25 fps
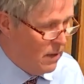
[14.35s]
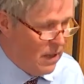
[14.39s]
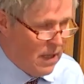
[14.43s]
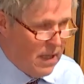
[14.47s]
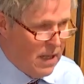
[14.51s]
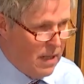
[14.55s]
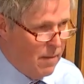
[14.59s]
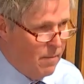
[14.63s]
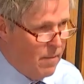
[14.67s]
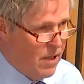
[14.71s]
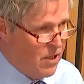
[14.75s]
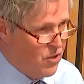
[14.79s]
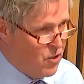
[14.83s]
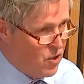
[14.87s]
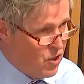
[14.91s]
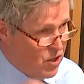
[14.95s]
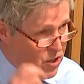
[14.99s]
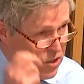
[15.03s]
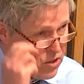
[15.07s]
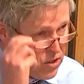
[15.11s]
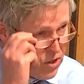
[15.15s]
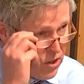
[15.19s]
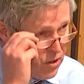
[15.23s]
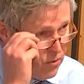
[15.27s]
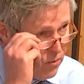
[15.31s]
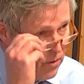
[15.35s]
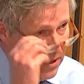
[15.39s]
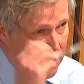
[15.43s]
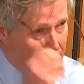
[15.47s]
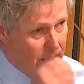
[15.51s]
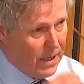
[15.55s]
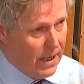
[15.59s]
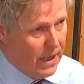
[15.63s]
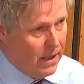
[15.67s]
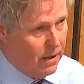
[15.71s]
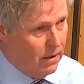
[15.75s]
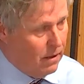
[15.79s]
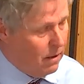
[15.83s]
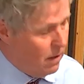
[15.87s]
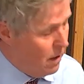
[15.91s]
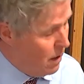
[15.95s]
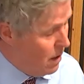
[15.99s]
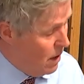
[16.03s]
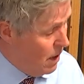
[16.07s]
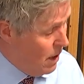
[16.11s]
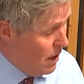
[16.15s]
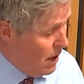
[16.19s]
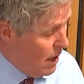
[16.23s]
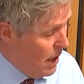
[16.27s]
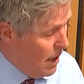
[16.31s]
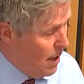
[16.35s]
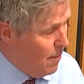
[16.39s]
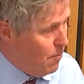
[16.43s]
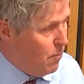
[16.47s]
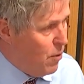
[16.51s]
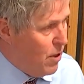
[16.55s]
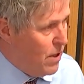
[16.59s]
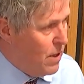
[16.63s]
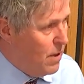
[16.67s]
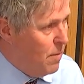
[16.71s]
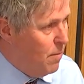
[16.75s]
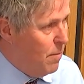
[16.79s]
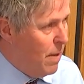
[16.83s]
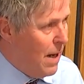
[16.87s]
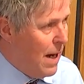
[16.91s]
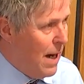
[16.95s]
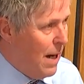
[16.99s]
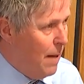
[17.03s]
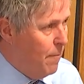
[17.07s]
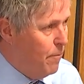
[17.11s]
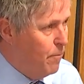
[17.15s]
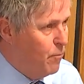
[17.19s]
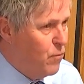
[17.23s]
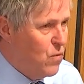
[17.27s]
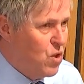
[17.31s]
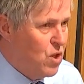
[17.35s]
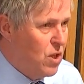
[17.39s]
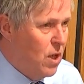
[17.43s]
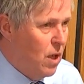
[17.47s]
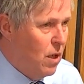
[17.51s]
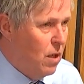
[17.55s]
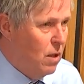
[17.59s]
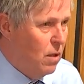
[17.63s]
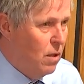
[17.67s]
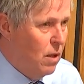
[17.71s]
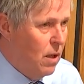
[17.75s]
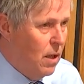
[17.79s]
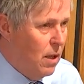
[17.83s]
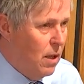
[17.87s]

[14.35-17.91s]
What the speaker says: get their messages at a weekend and bring them back. So